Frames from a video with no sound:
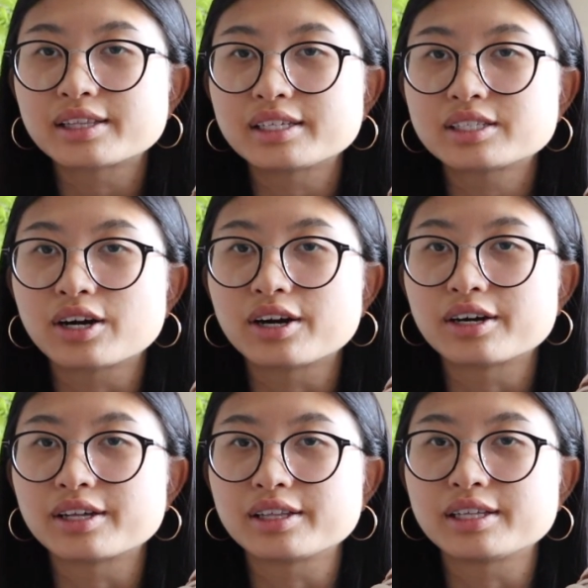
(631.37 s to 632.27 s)
These
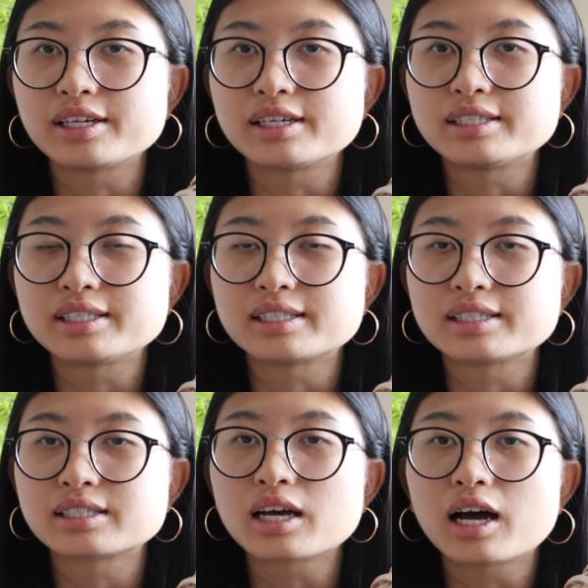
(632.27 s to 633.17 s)
are the
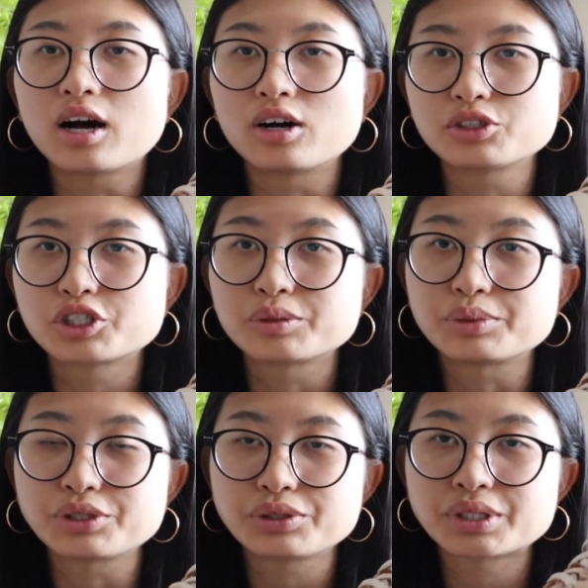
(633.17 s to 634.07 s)
Adidas Ultra
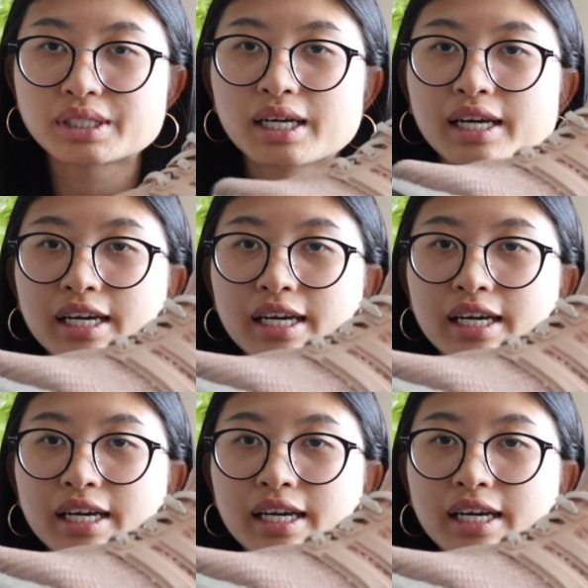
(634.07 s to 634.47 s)
Boost